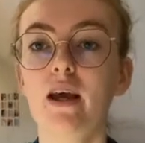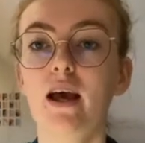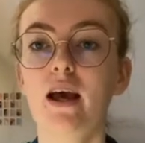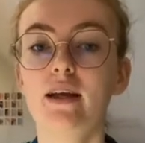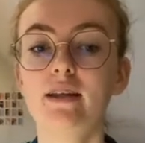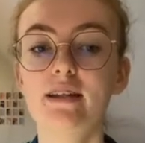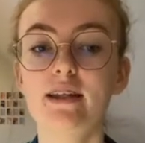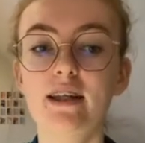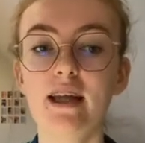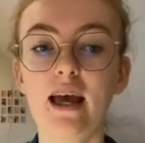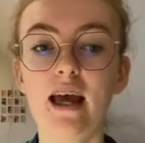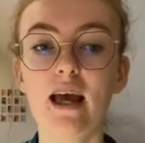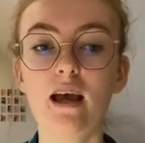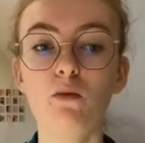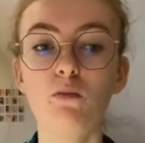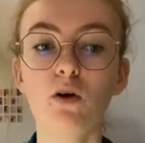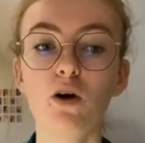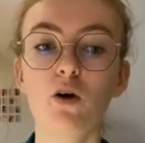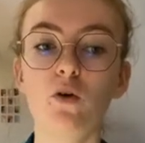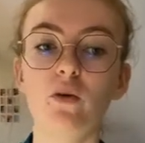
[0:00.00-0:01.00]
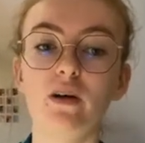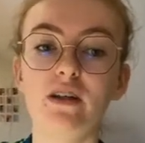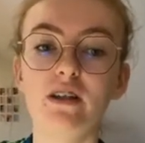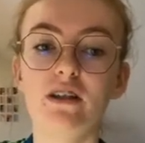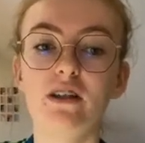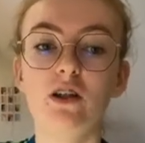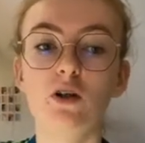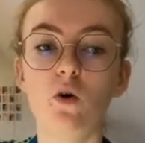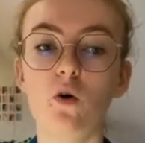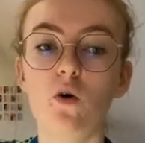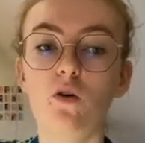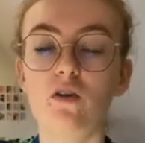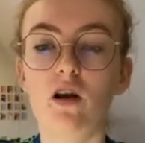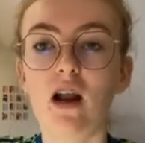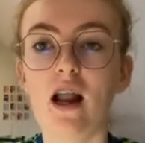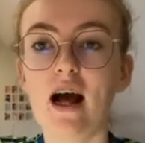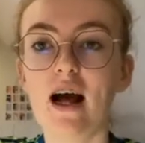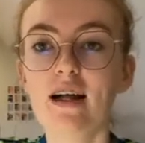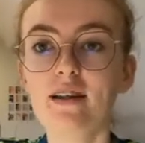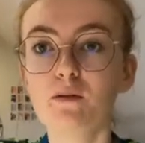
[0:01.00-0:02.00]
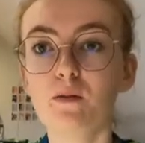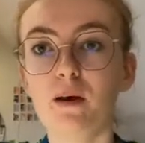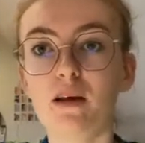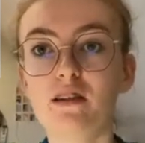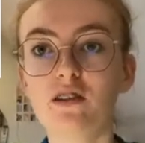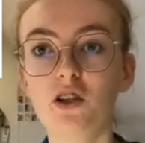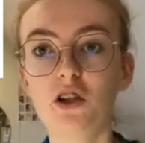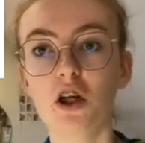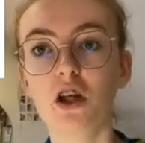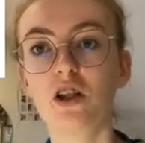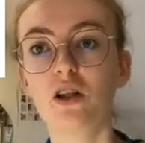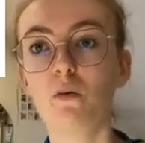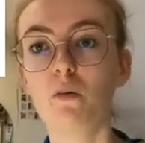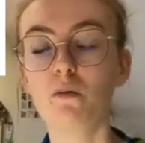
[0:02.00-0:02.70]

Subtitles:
Today we're going to go over last week's tune that